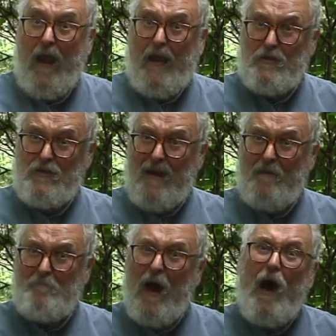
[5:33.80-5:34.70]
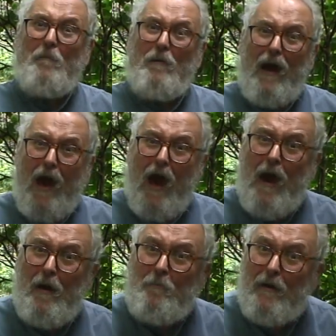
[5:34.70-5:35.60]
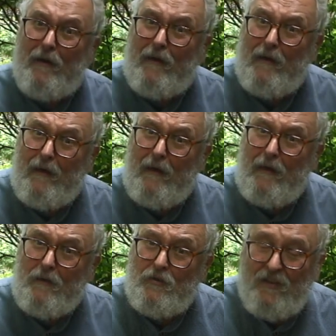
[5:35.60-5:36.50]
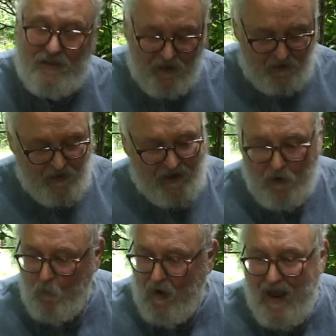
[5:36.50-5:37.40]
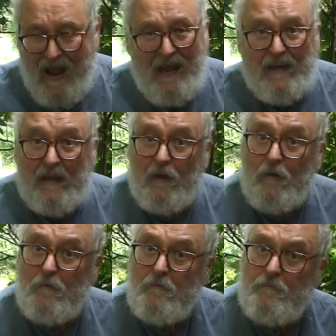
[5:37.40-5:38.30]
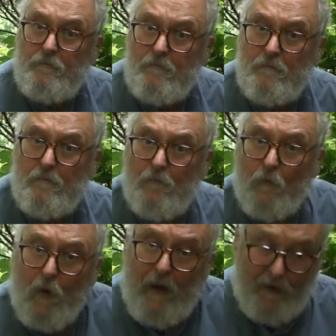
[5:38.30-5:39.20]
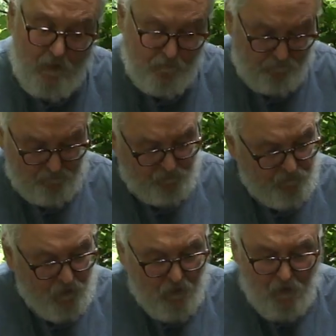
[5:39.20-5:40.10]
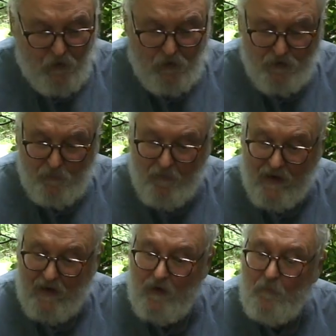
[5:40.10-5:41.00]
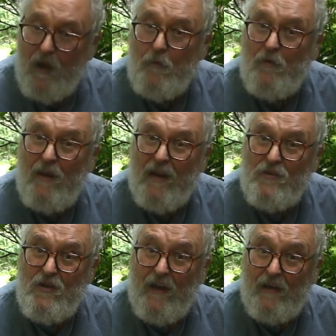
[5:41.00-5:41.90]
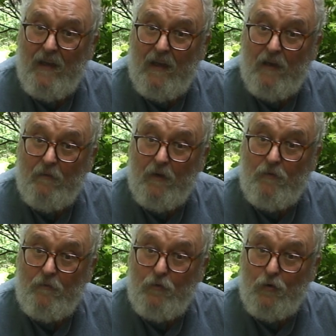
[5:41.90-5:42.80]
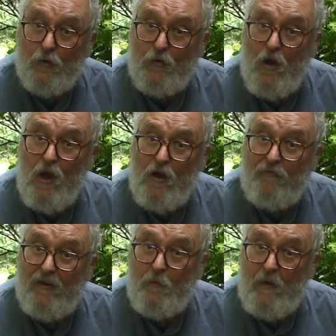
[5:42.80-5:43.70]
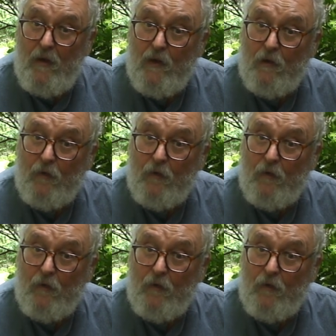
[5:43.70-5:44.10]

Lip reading: He said, Baba. She said, now, Wiley. And she made him go the next day again. And sure enough, he went.